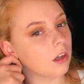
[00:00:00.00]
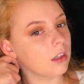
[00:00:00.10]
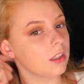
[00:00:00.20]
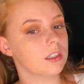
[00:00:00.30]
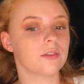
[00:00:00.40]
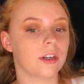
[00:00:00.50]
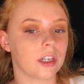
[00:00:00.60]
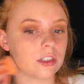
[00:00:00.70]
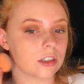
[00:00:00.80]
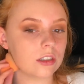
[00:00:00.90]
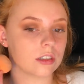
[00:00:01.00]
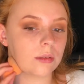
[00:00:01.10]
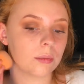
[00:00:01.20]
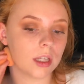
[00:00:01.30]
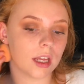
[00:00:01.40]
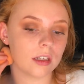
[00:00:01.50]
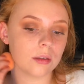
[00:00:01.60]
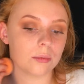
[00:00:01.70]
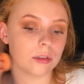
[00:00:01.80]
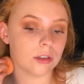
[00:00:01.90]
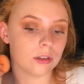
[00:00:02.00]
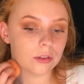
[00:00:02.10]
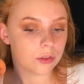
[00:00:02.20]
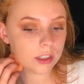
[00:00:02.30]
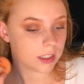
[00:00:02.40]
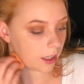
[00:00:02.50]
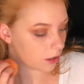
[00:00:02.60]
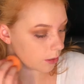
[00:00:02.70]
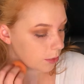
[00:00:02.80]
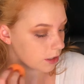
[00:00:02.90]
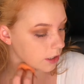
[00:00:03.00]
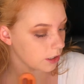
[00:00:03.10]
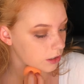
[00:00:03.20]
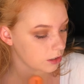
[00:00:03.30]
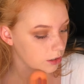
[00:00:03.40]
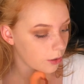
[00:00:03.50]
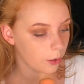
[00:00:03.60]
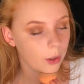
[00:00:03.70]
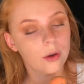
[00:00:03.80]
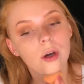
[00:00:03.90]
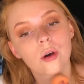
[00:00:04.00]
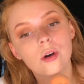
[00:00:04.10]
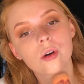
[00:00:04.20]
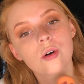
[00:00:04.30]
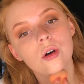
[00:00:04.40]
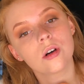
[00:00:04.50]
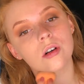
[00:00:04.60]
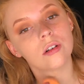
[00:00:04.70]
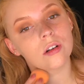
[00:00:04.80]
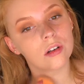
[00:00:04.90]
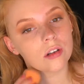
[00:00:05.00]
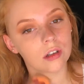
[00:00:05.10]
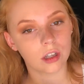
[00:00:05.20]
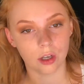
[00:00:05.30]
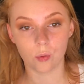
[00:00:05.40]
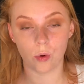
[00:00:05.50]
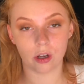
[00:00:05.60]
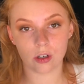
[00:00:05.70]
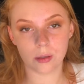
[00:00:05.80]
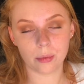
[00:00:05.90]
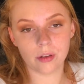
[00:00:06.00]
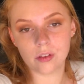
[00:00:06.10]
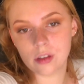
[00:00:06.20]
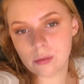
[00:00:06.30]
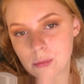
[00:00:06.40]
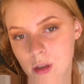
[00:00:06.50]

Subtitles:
And these foundations blend beautifully together because they're so, like, watery, both of them.